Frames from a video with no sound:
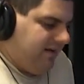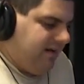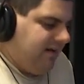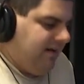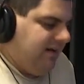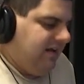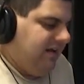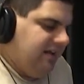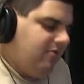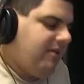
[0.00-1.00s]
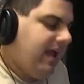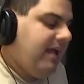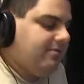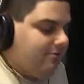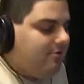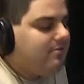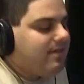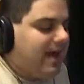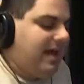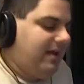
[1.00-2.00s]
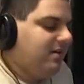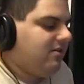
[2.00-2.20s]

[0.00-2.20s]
and you can't do that.